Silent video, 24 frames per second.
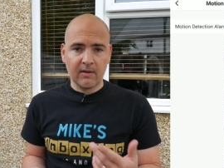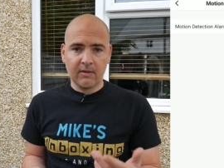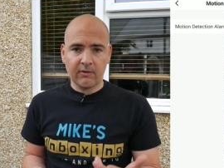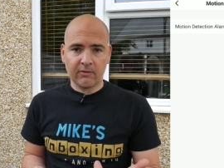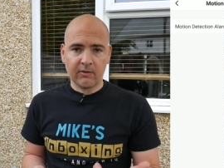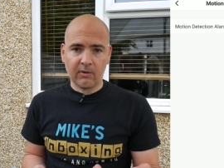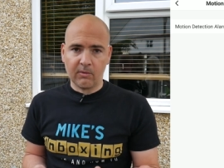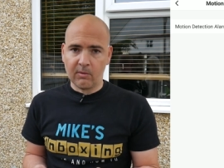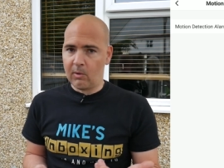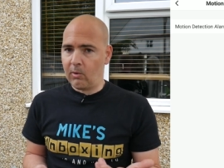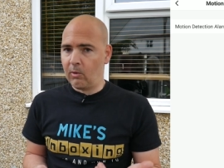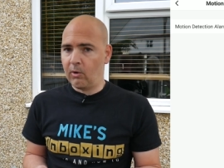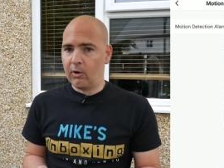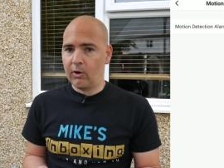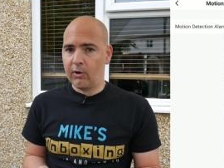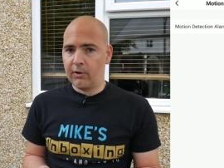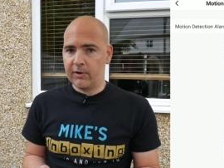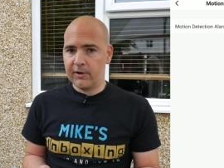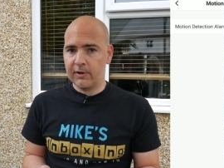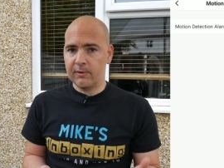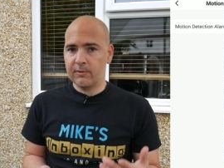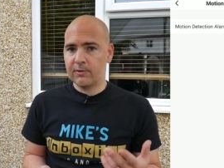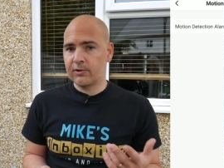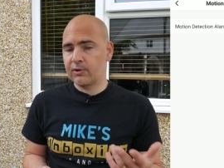so it will
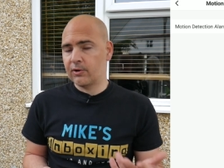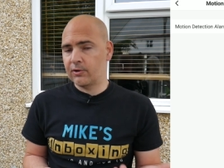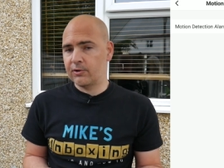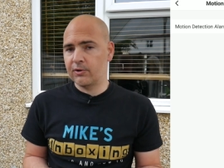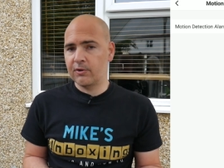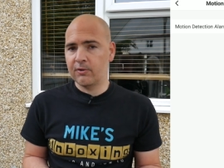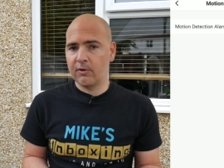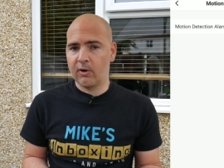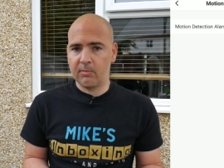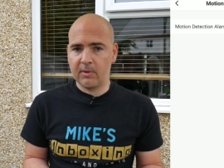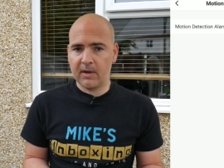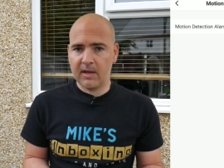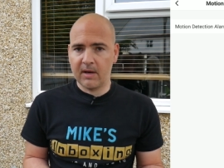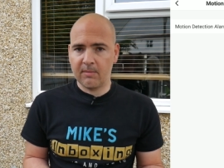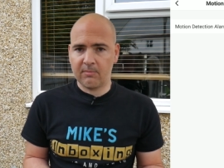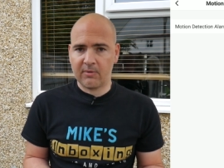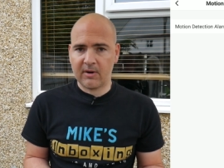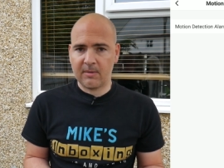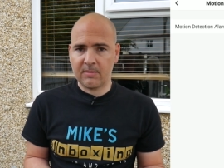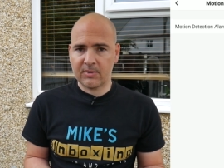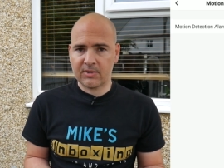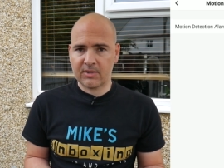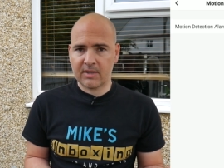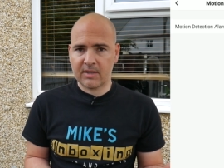alert you should you not be at a
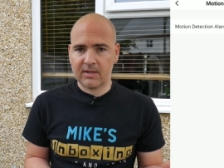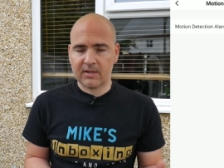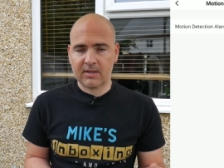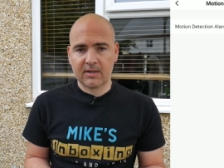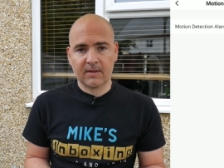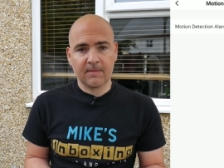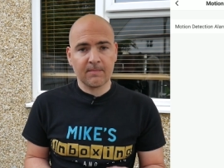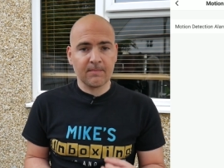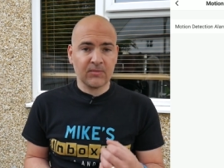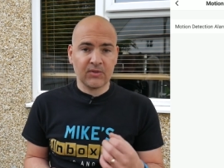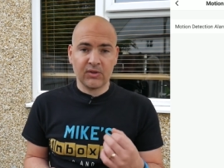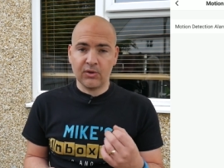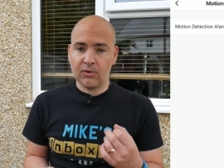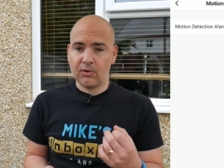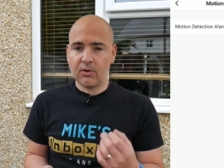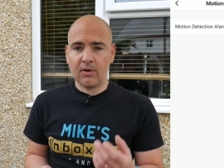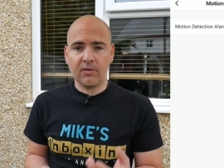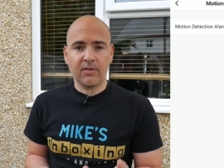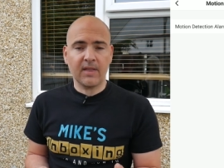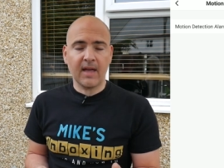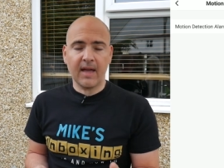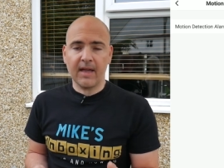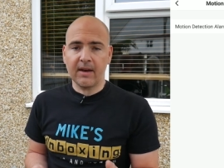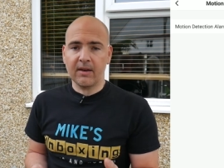premises. You
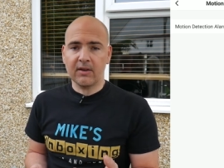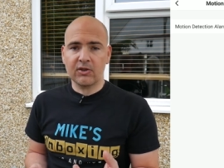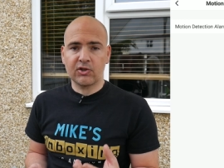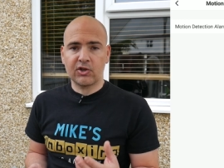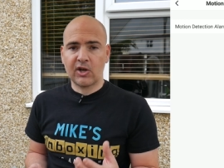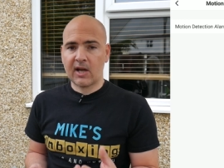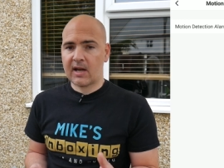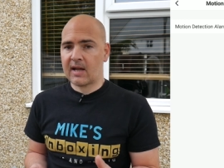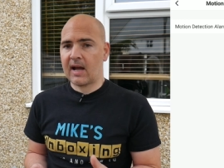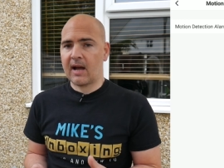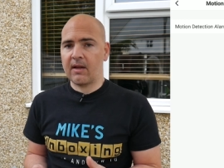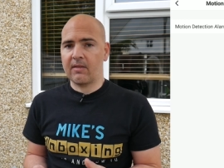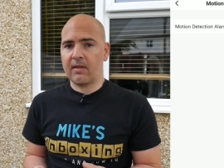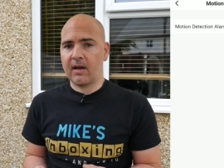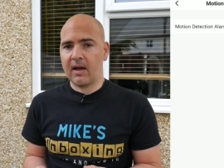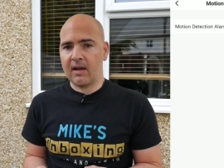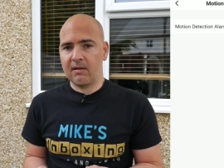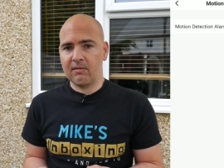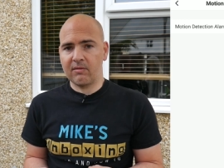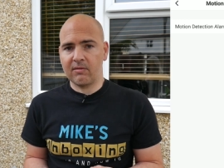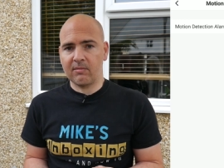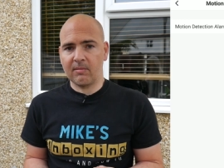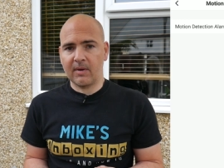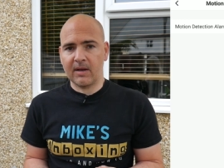could then check out that
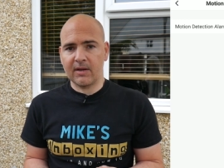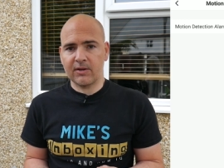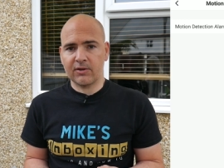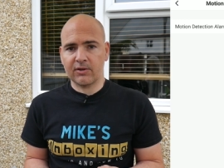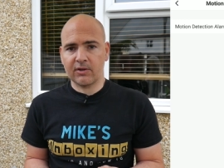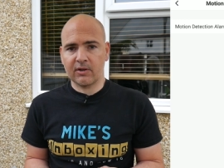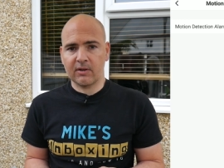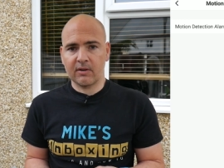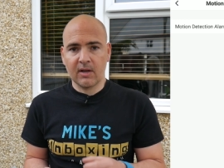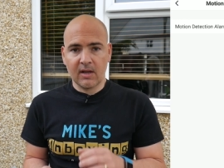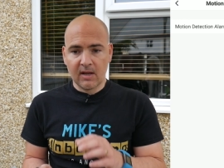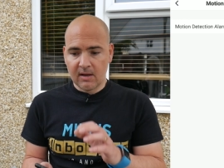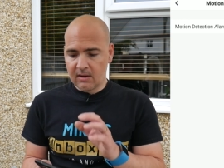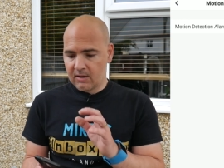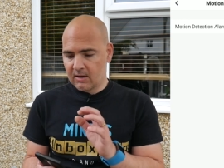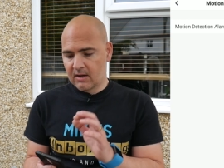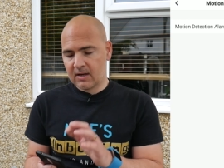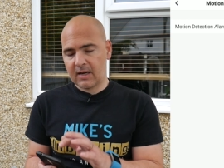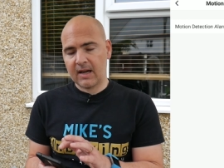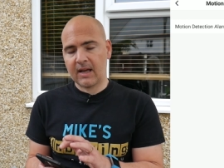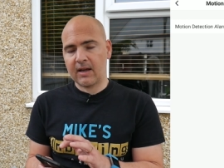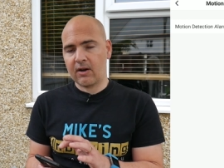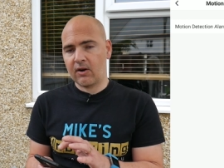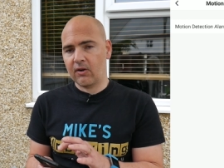information,
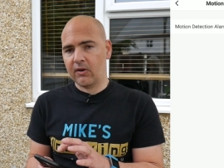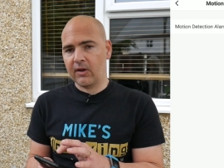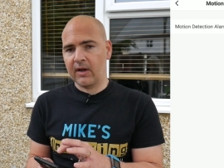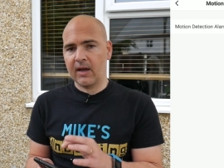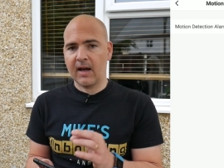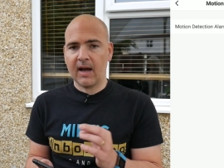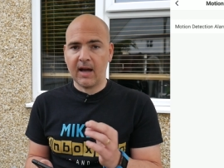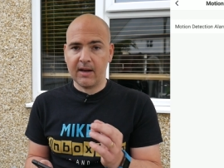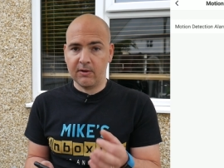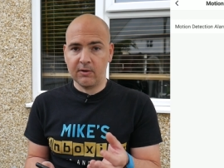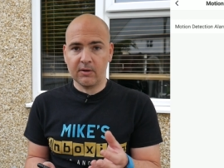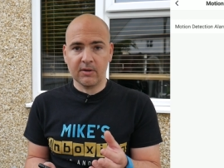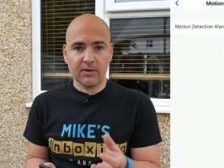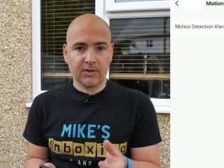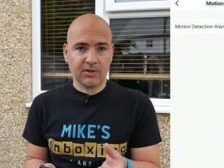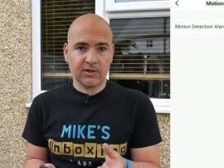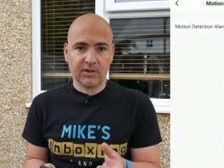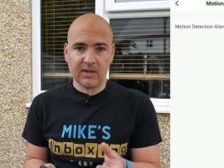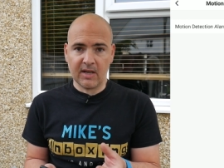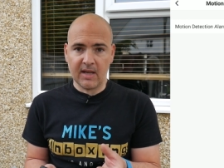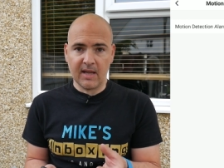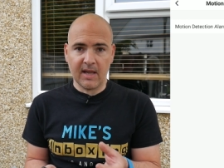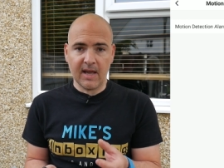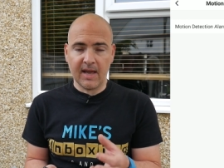click on it, and you can
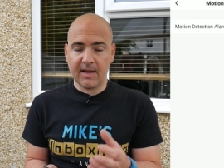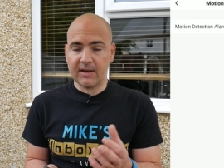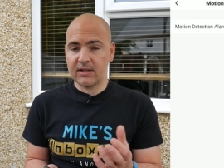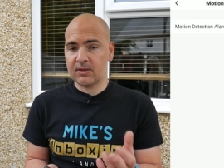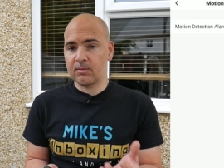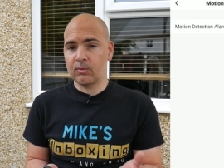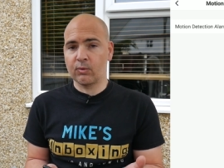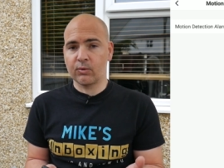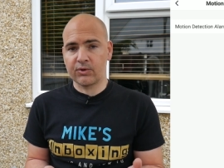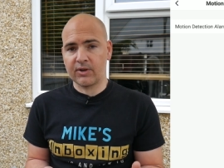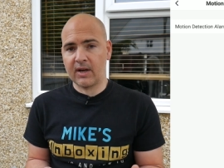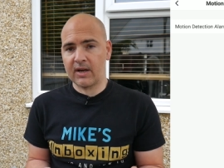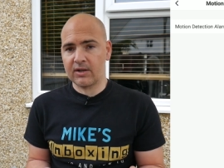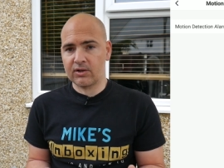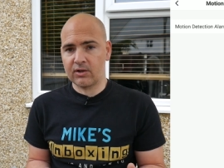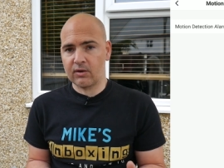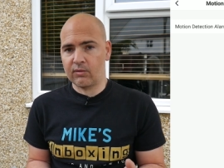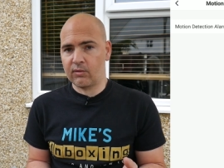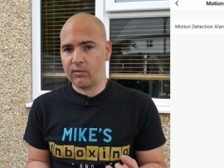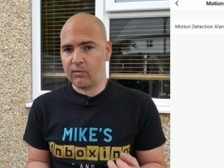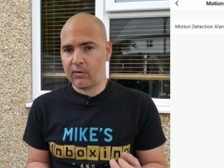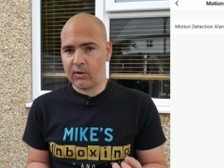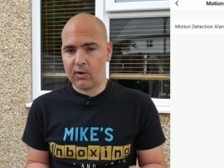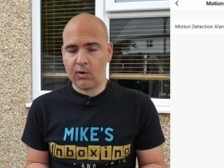see a small section
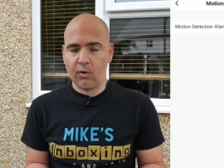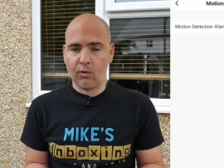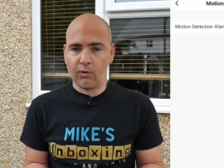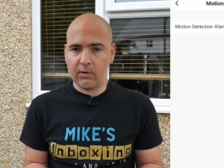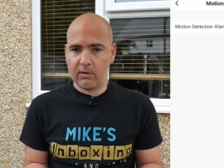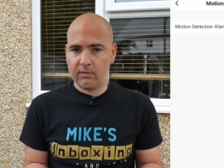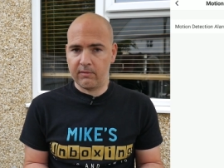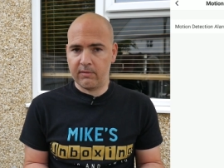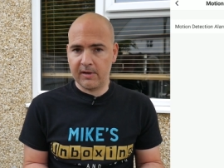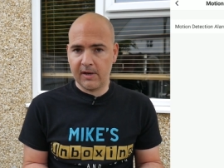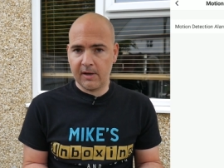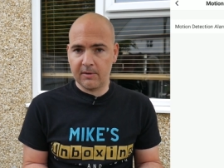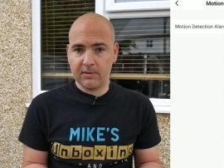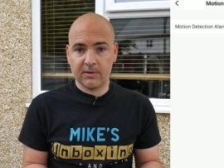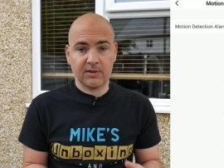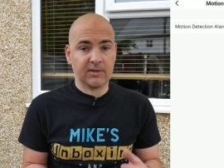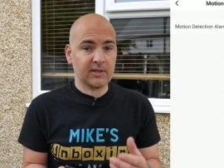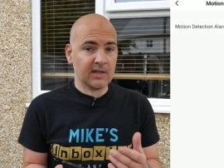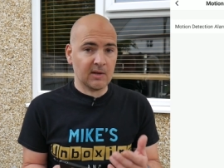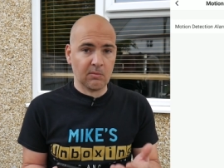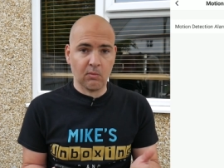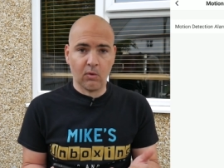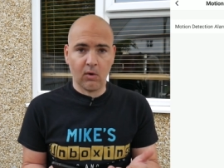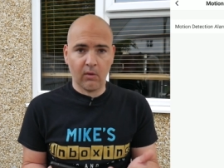of the recorded video to
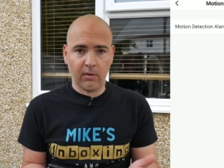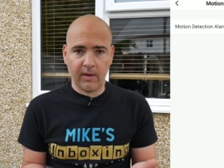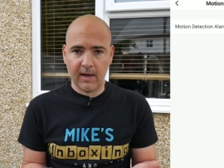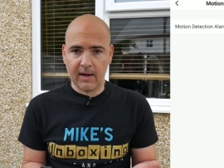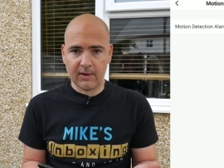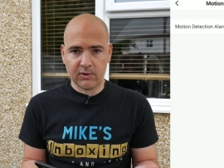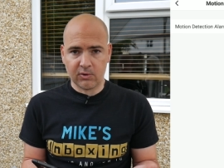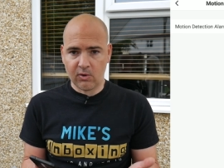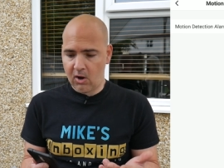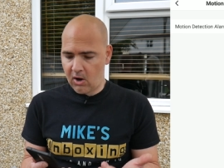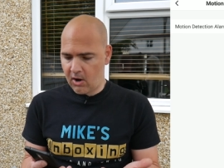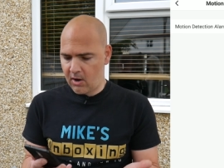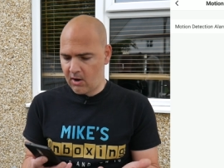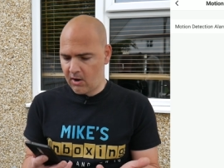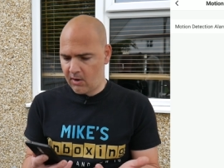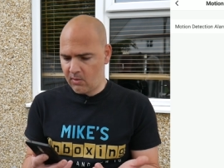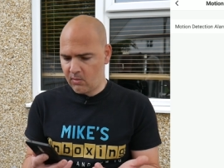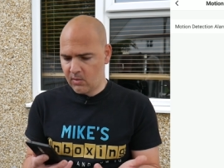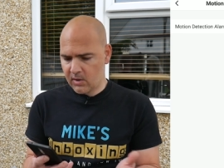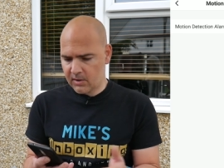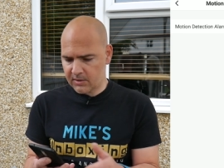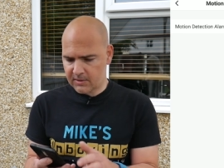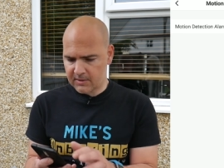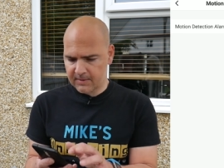see what the actual highlight
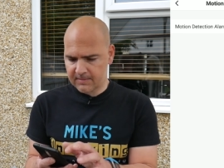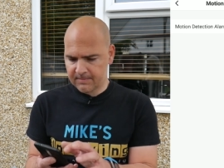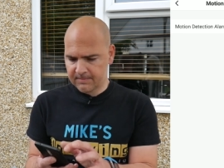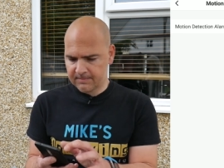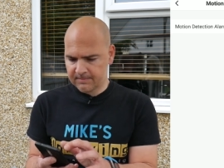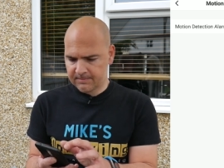was.